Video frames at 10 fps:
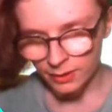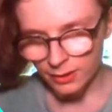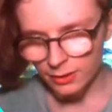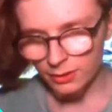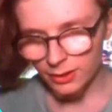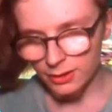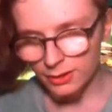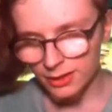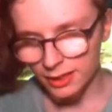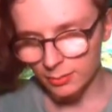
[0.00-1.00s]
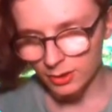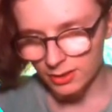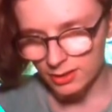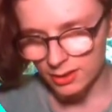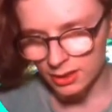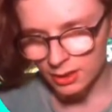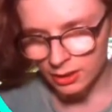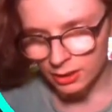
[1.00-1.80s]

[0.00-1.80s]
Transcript: Near the end of the table, I see